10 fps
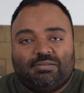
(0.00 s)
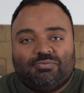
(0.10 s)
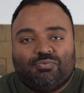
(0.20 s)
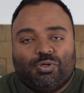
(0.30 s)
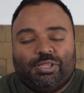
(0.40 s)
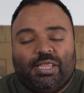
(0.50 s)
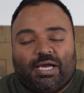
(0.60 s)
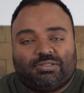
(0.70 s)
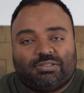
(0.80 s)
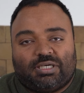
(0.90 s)
with
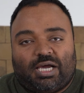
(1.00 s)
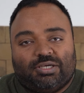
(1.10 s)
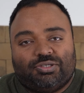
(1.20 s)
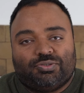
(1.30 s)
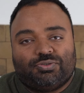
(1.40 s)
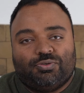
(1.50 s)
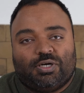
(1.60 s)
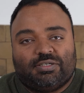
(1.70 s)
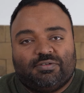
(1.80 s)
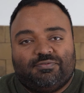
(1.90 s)
that ISO
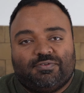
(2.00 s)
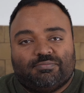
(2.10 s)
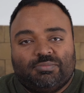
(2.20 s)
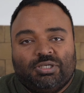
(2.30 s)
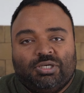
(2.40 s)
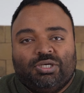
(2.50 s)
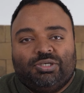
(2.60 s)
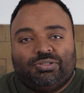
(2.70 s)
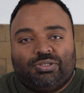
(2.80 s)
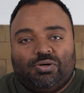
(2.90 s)
200 film.
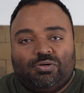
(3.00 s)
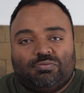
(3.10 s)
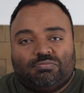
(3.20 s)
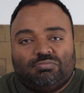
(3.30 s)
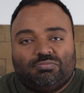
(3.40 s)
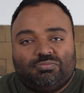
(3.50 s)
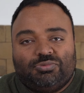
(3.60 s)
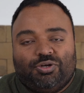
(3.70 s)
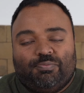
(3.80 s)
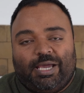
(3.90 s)
So,
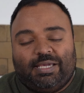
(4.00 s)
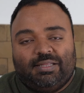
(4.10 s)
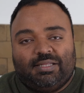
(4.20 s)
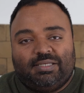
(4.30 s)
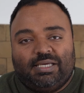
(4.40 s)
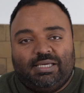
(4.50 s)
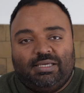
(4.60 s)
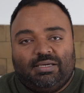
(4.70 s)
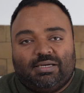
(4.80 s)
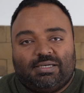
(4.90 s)
you know, back in the day,